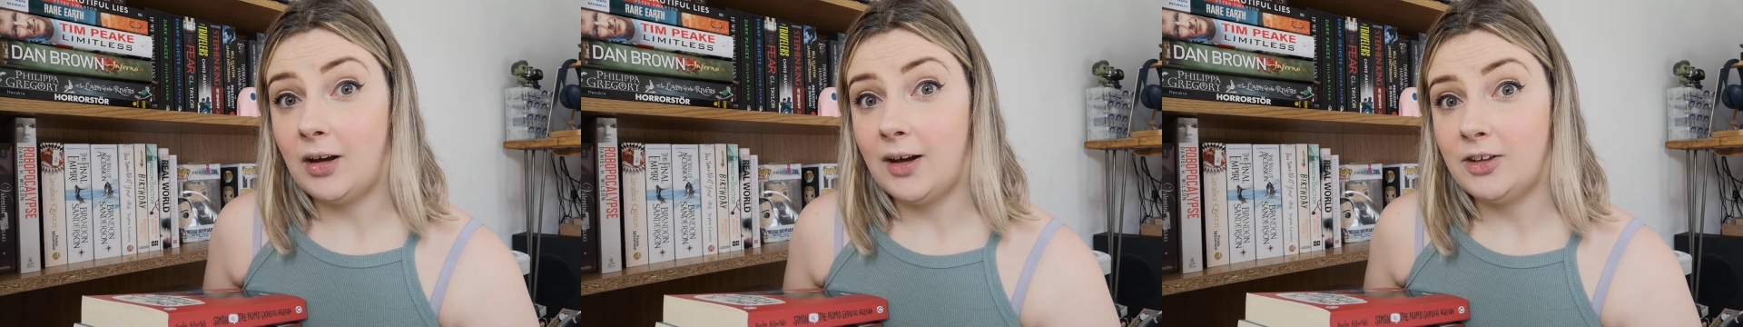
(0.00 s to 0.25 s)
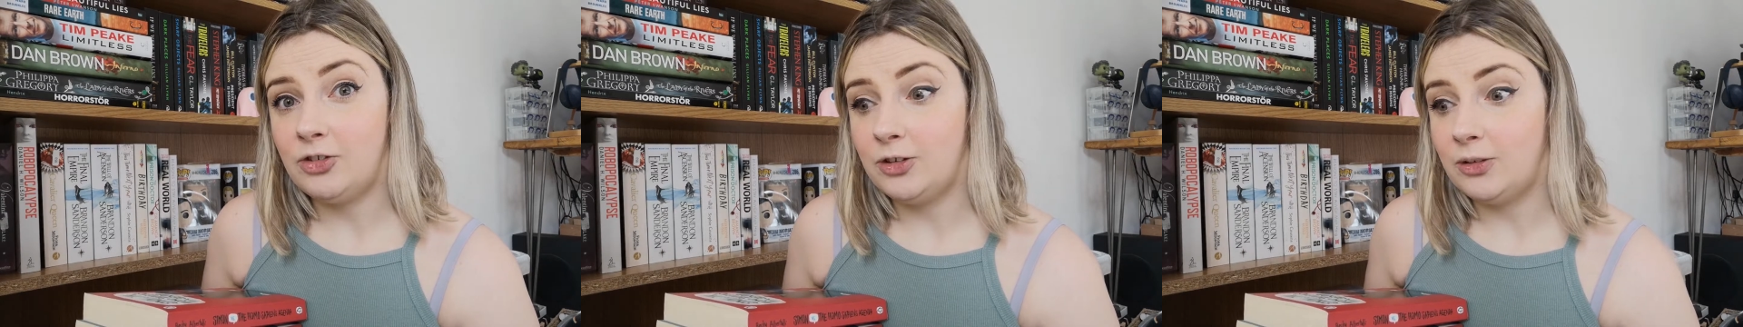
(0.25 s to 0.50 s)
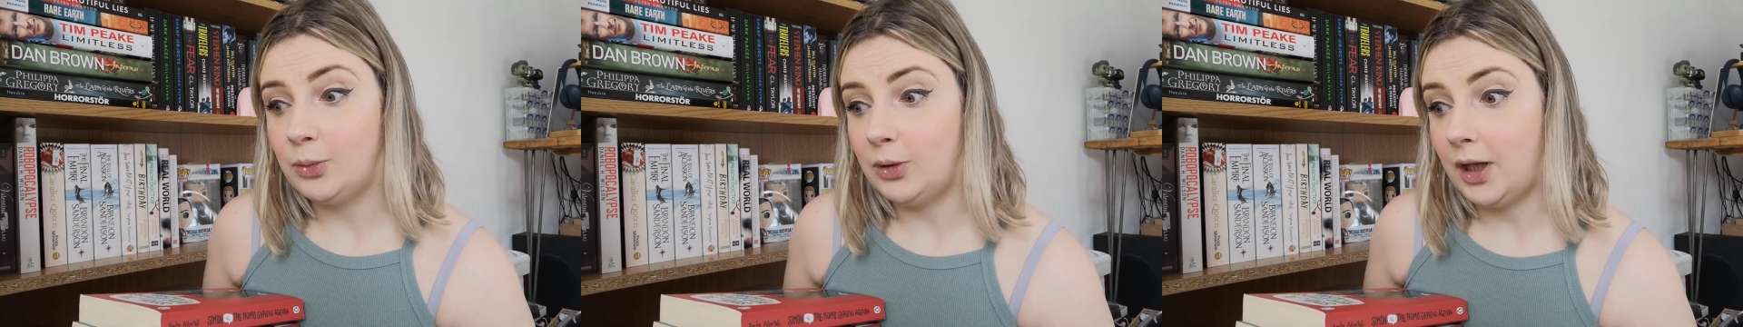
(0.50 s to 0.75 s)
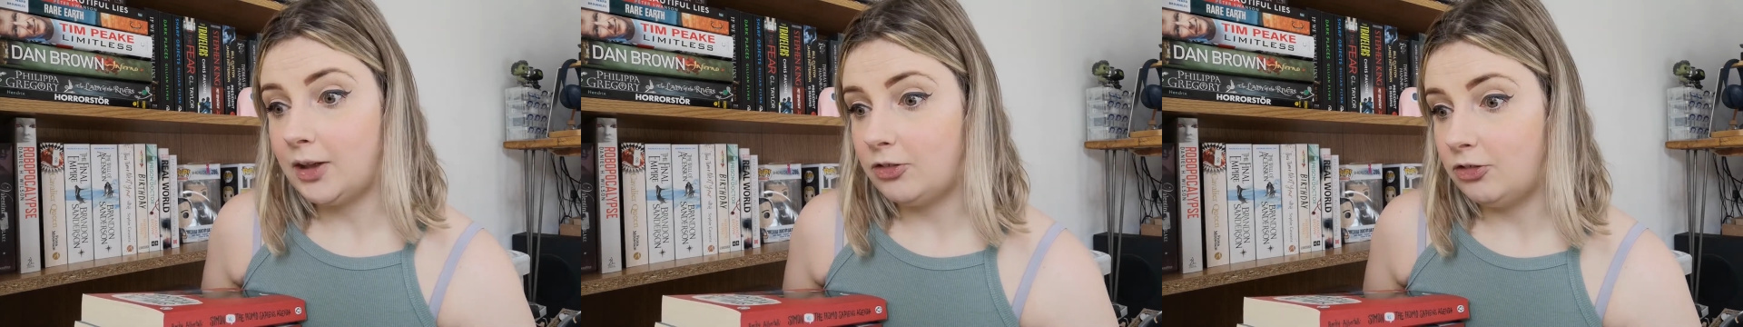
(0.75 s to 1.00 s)
I do
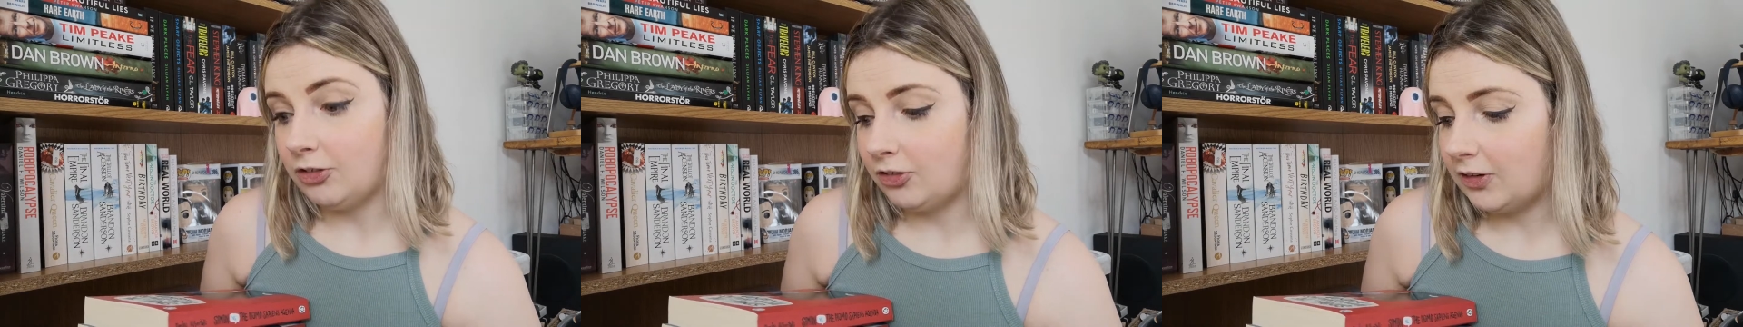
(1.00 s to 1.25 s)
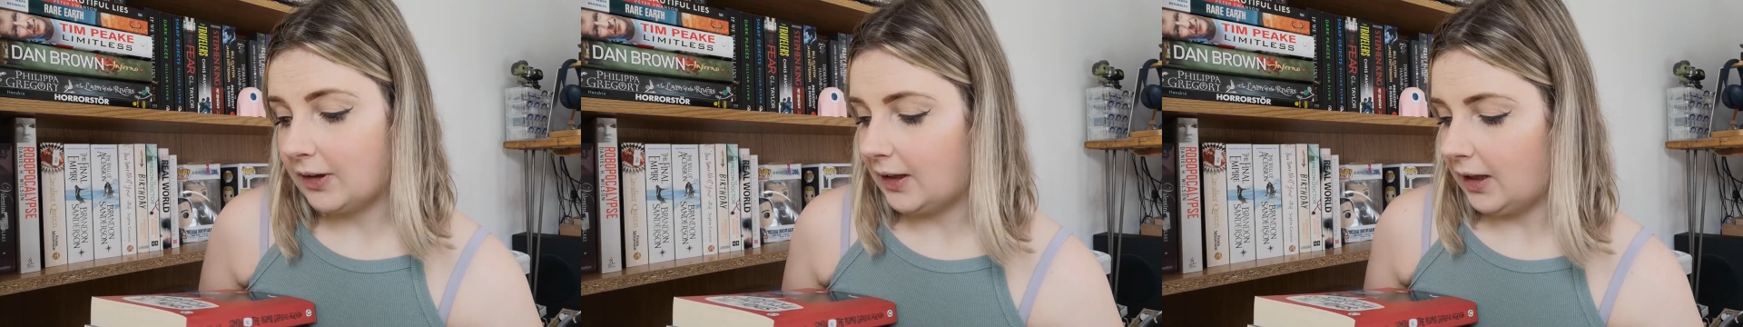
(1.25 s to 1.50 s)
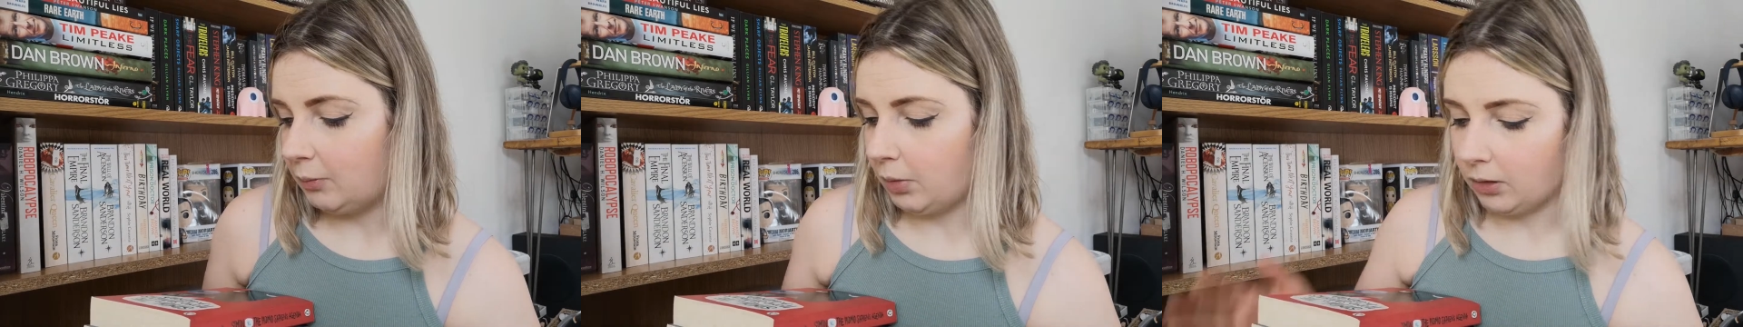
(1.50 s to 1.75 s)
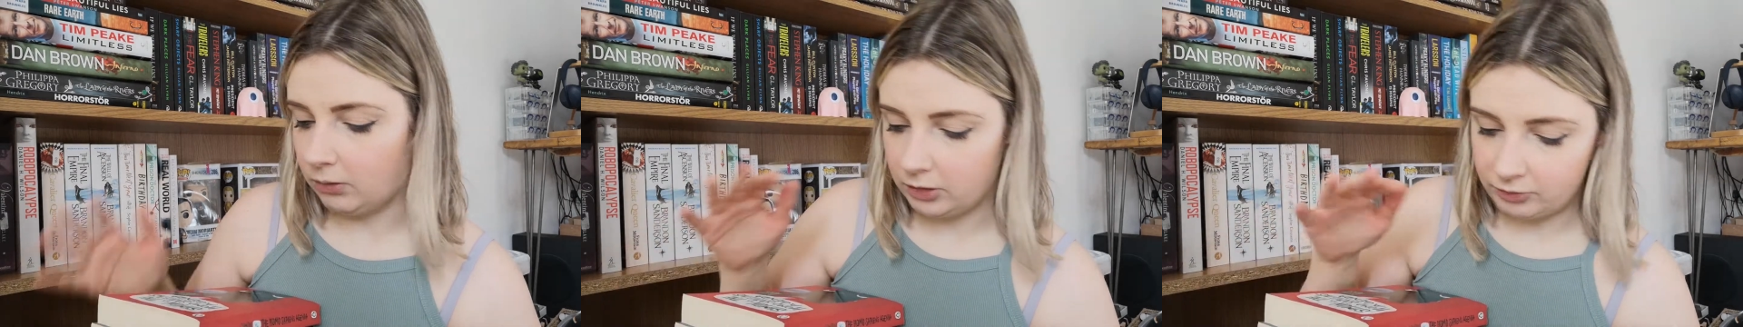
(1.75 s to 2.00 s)
like to just keep
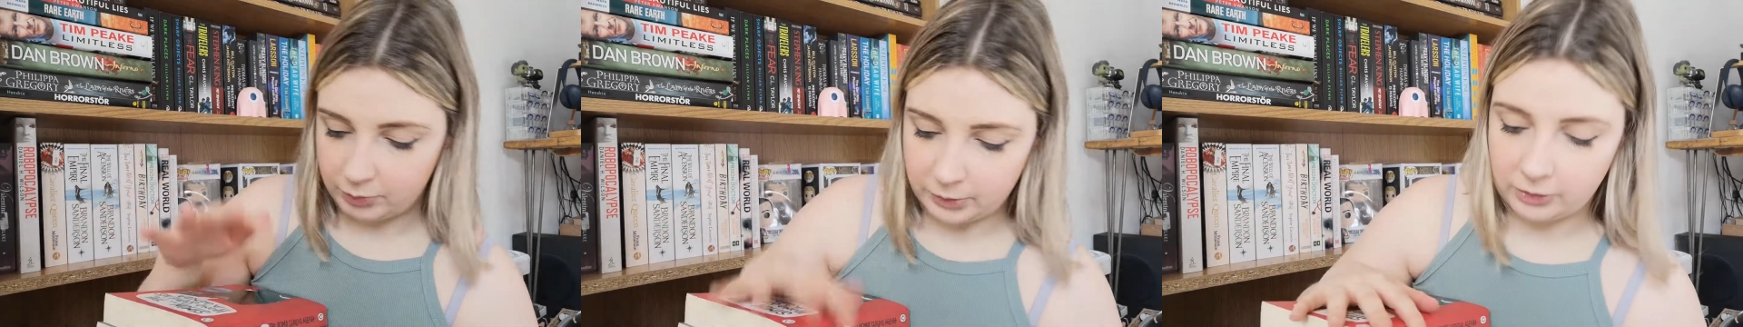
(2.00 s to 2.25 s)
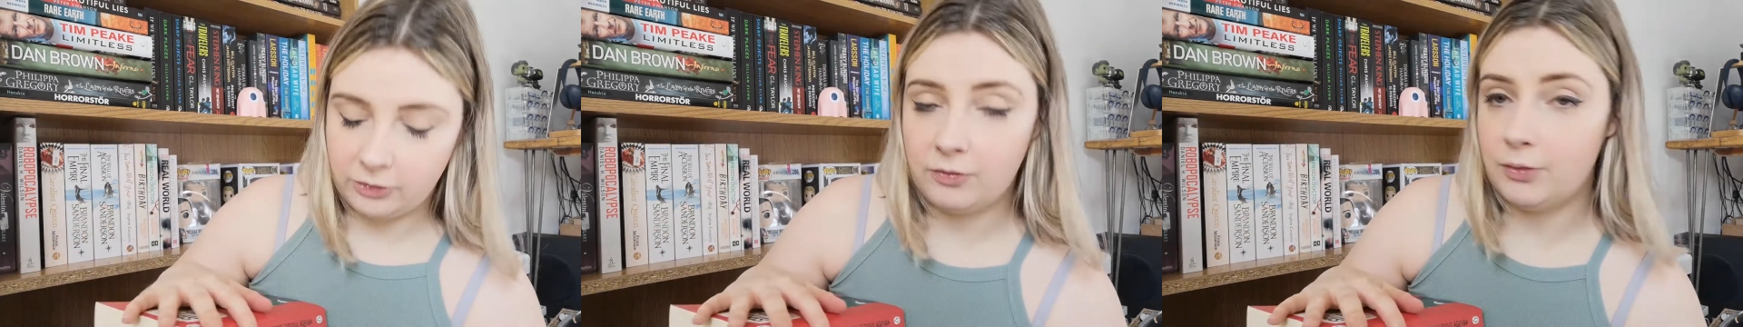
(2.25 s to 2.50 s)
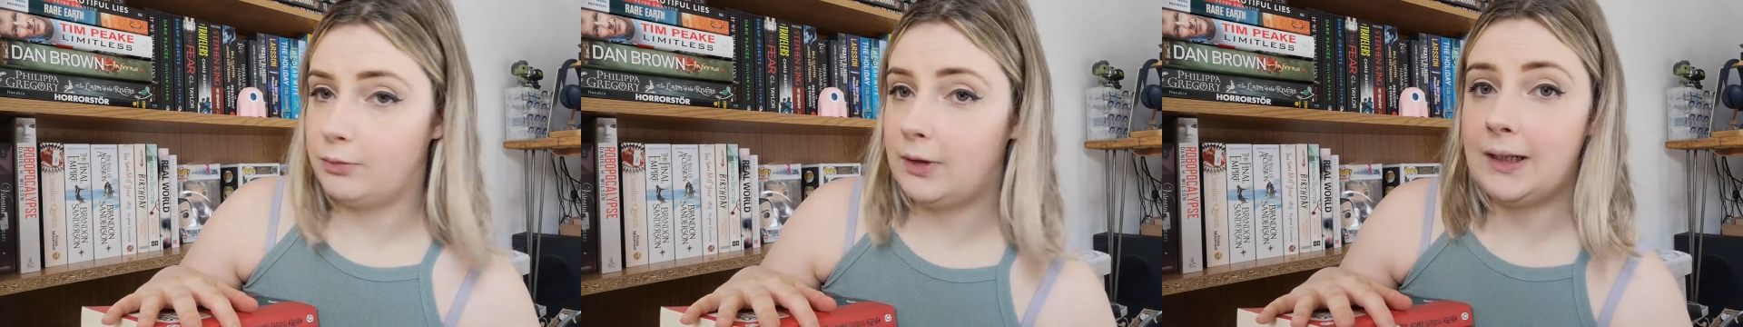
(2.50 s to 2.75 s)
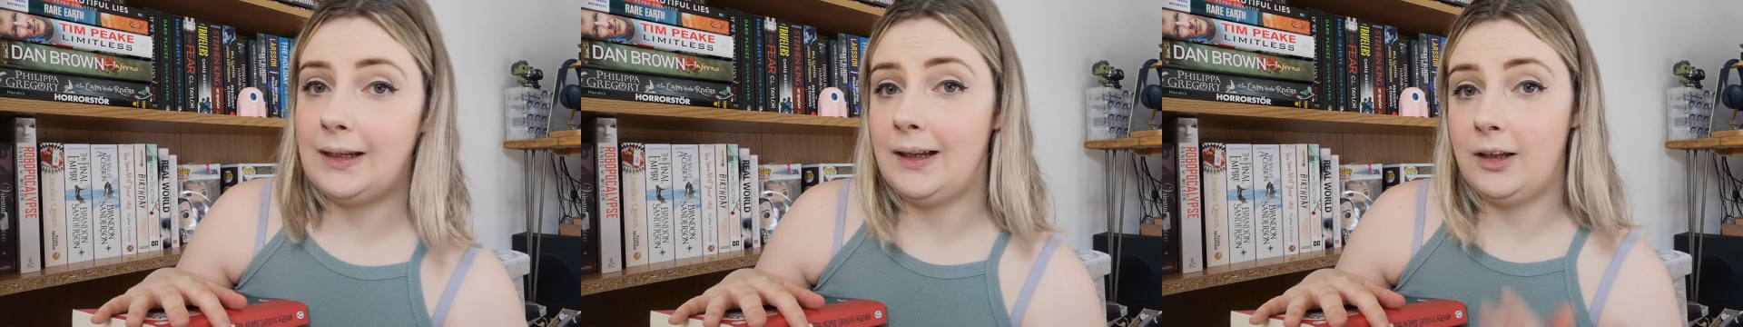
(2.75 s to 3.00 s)
hold of books for
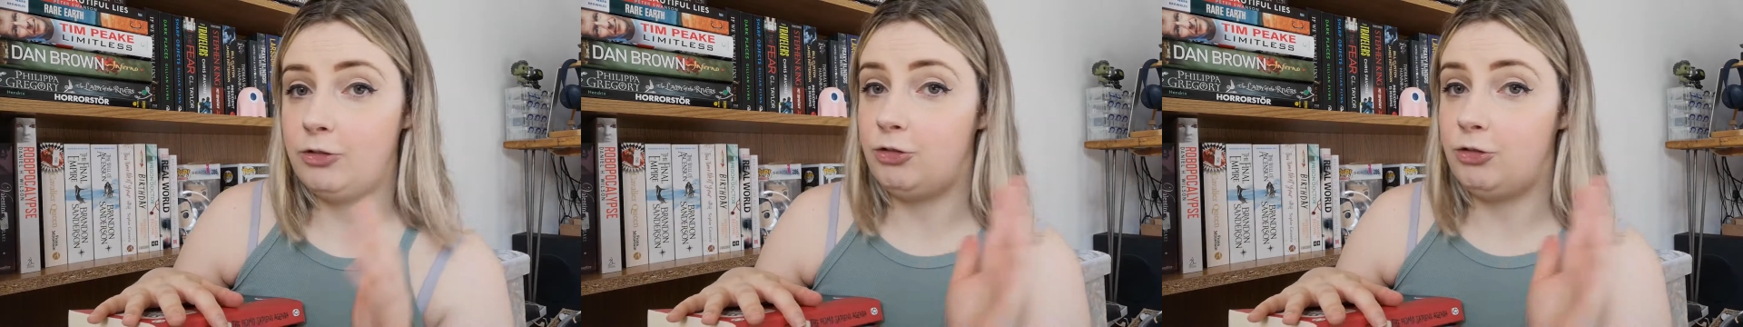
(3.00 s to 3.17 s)
really